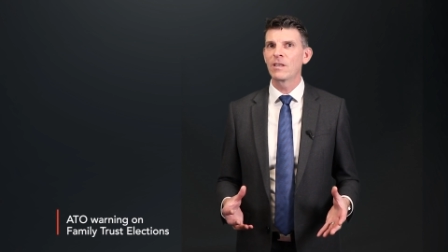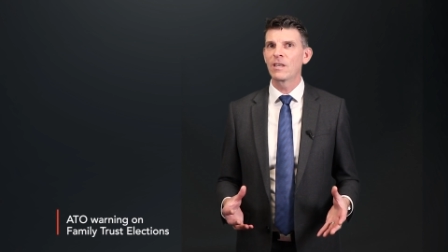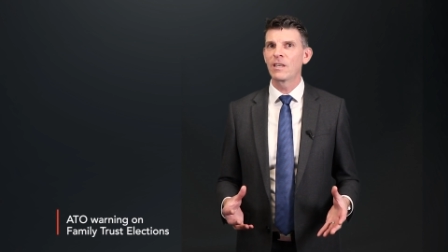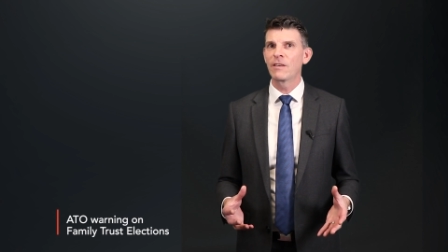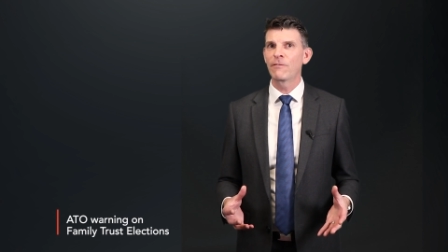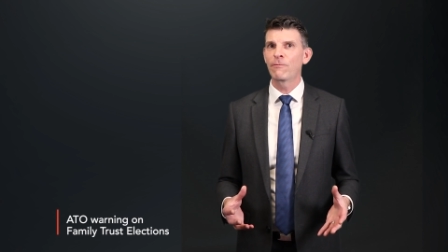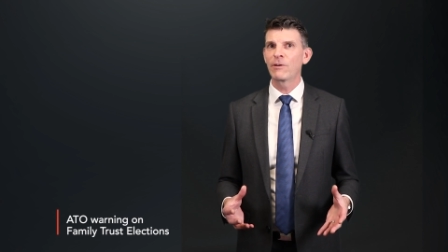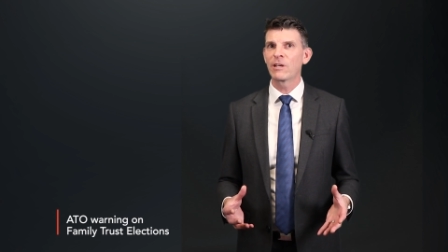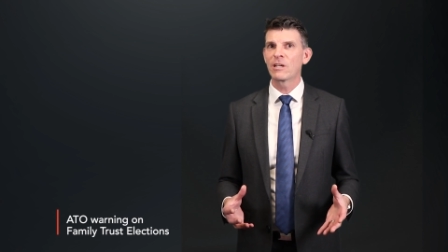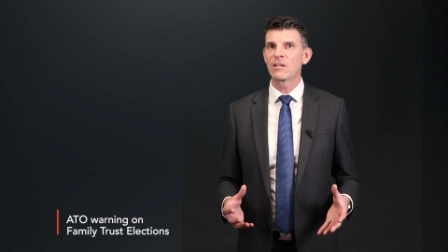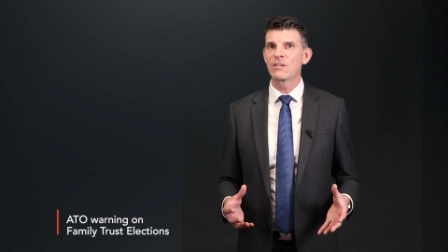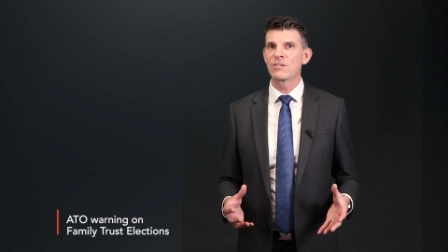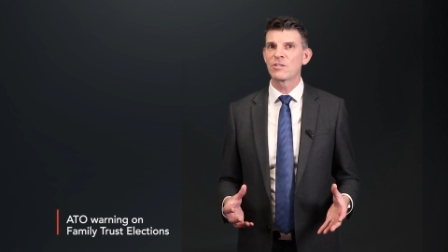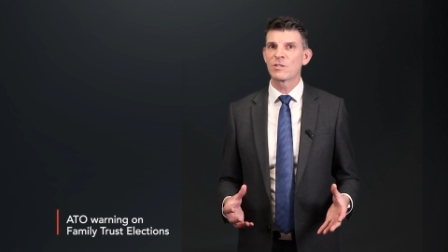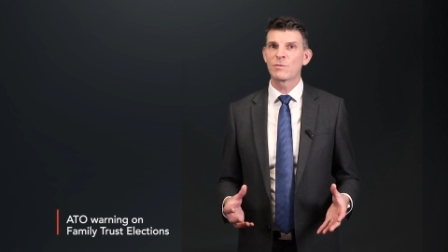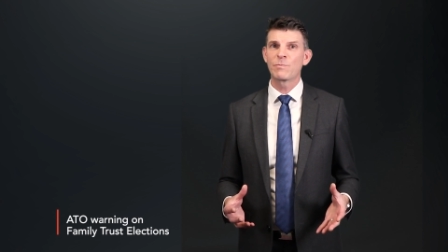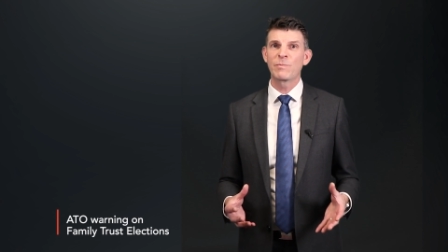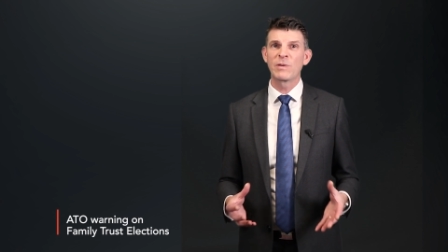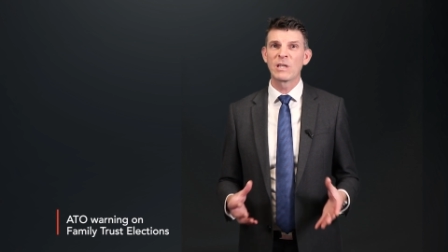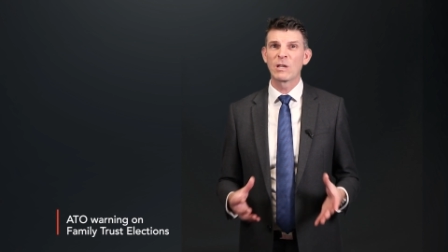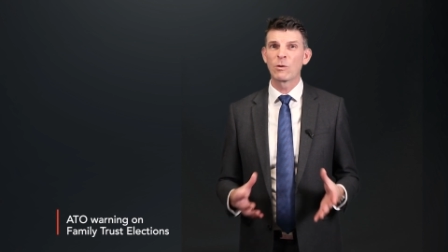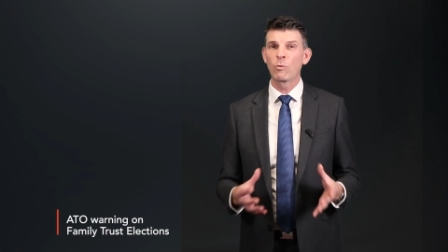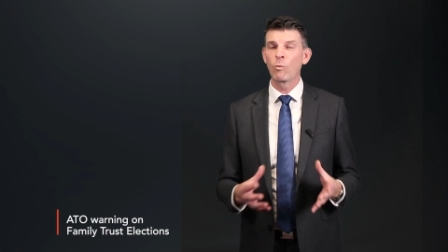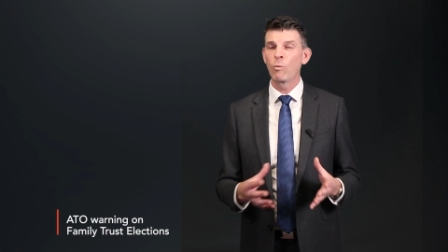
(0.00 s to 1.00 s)
if we can just
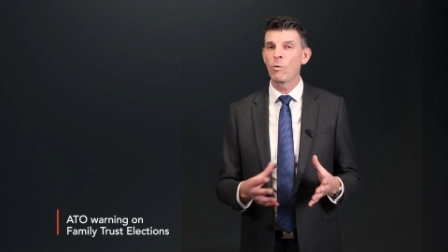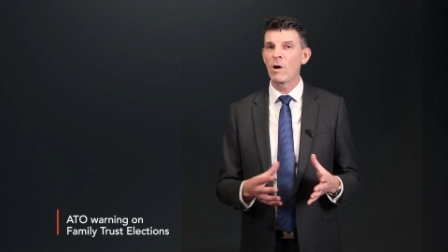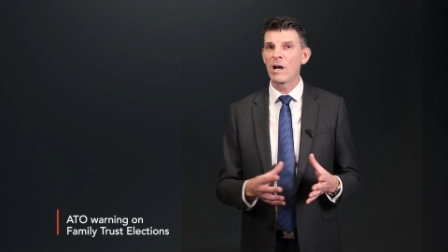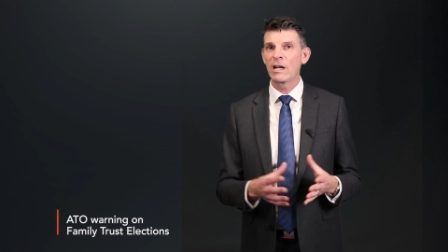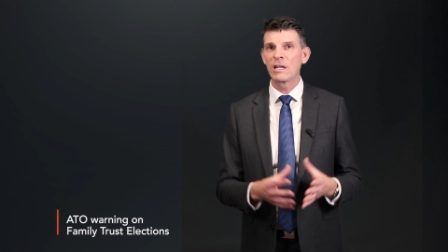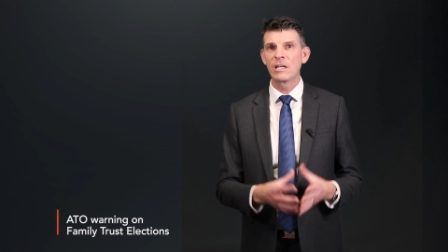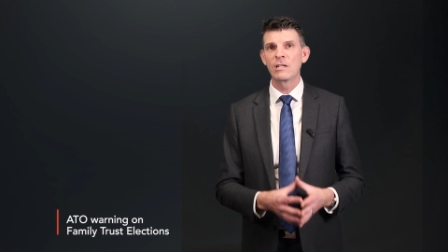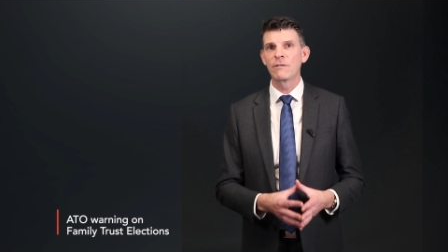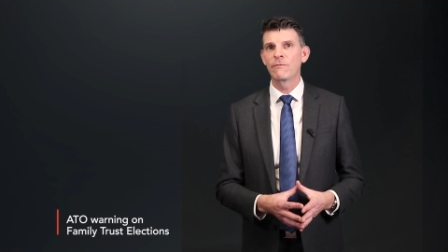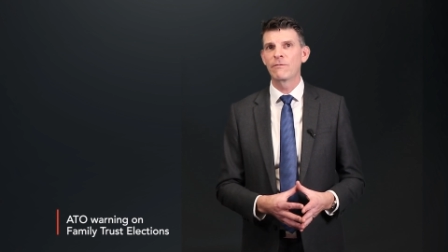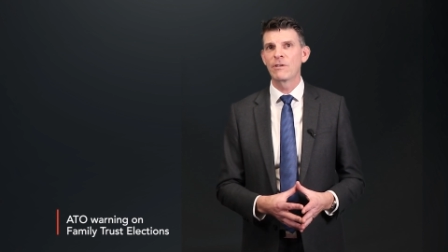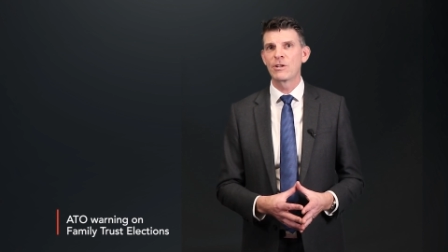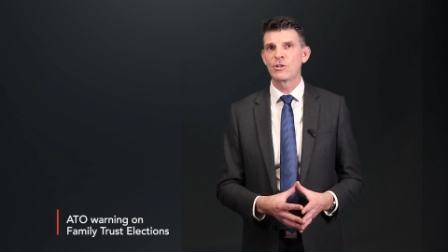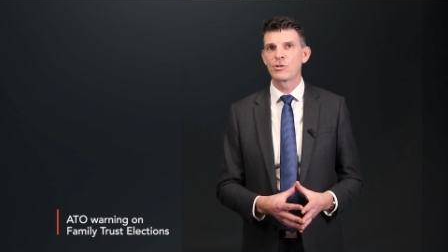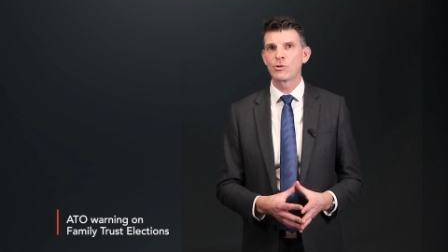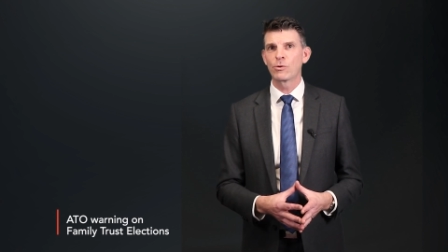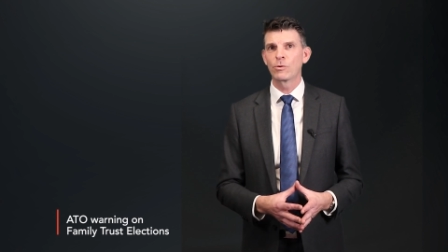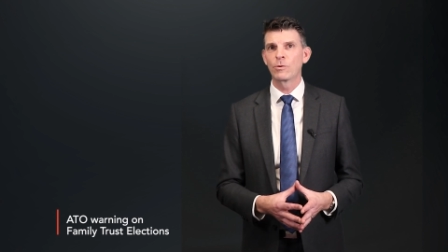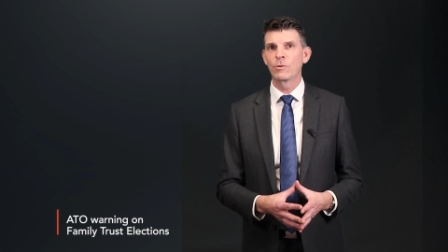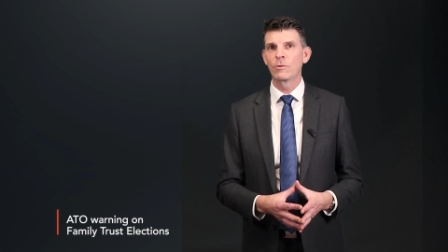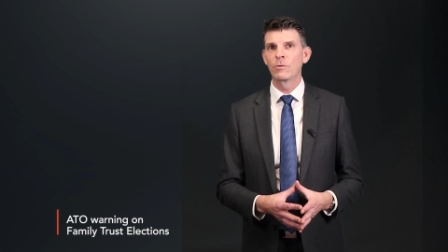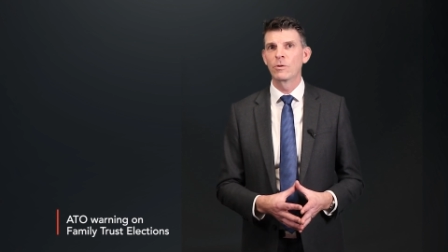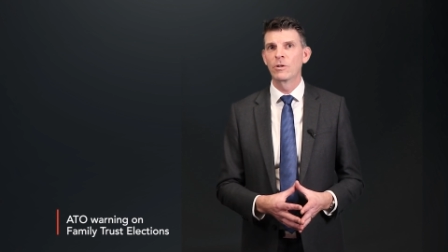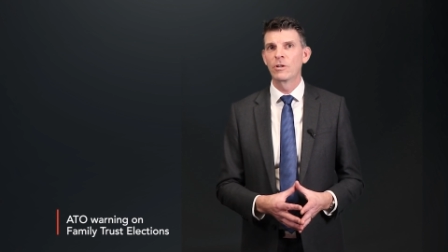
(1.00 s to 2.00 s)
pick one
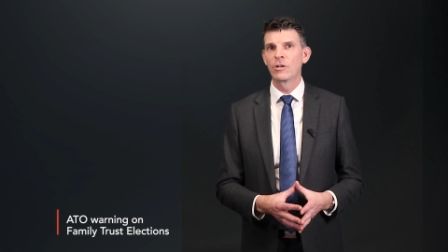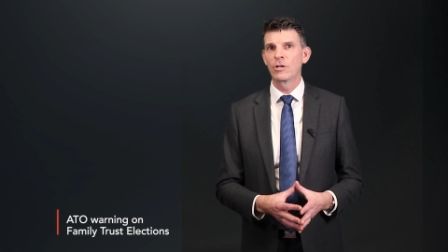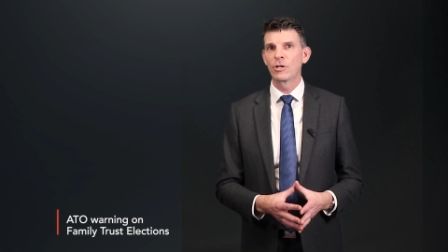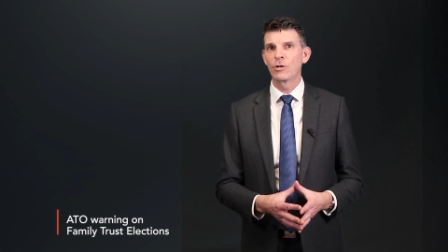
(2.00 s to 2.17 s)
individual